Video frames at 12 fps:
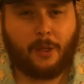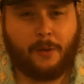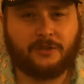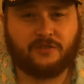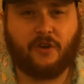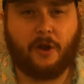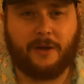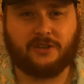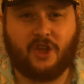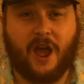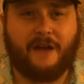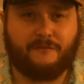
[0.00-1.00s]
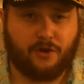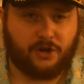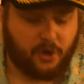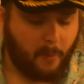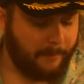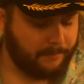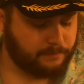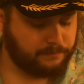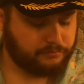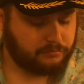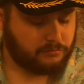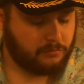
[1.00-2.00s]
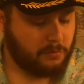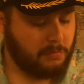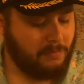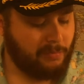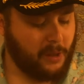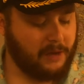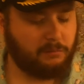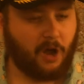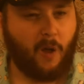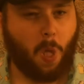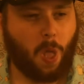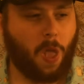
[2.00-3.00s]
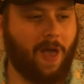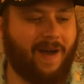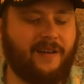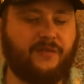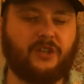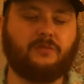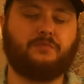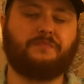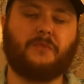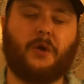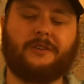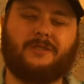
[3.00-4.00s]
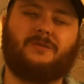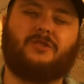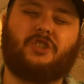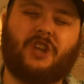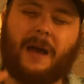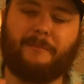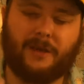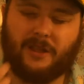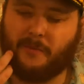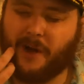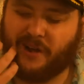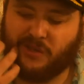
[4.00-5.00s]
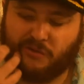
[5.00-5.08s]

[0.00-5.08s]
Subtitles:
which is very much the average. But I think one just jabbed me in the back of the